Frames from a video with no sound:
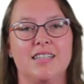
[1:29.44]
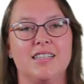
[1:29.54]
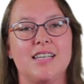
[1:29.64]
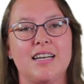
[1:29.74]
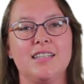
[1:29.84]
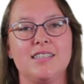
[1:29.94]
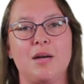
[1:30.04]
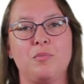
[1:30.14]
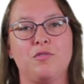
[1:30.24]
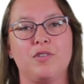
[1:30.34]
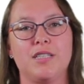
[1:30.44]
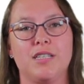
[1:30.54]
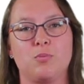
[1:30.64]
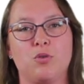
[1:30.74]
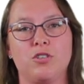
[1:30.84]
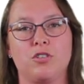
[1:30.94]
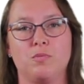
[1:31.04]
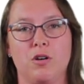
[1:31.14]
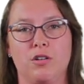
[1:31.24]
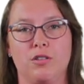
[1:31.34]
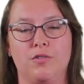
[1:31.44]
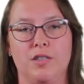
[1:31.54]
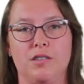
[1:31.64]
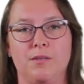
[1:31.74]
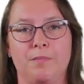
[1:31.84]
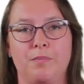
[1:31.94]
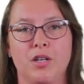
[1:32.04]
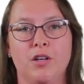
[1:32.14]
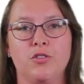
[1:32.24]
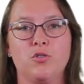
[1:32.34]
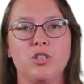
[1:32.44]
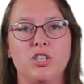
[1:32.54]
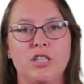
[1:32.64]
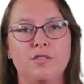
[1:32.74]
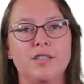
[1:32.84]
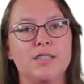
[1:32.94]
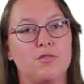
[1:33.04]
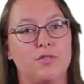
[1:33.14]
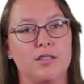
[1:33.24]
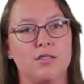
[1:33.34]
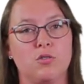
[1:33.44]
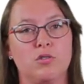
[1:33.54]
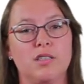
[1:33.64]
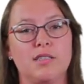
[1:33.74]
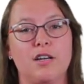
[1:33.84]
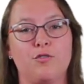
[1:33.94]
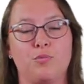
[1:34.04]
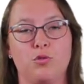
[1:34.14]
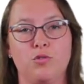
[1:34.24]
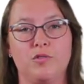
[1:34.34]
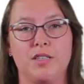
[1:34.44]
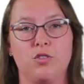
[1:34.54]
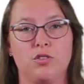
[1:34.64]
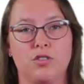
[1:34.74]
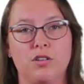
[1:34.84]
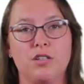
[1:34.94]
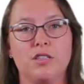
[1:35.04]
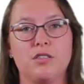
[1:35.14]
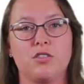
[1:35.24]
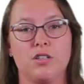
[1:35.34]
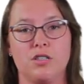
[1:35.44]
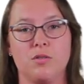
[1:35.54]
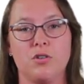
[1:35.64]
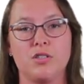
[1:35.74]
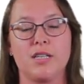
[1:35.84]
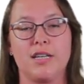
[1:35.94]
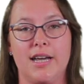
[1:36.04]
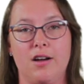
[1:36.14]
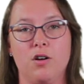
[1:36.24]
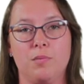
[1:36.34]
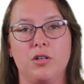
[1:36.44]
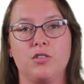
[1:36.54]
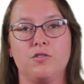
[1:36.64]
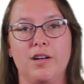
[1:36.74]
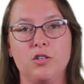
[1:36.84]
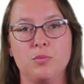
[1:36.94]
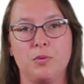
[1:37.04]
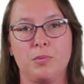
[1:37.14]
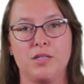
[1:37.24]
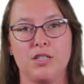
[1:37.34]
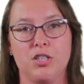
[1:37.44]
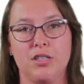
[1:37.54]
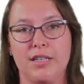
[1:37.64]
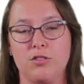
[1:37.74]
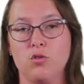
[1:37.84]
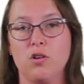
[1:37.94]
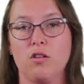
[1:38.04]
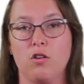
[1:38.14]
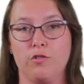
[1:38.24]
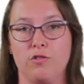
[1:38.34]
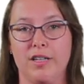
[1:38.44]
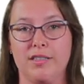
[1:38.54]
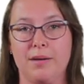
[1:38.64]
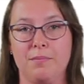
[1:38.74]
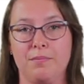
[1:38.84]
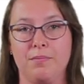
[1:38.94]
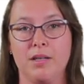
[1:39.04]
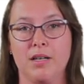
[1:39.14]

The second type of fit is product market fit. To achieve this fit, you need to have proof that your targeted customers care about the value proposition that you are offering them.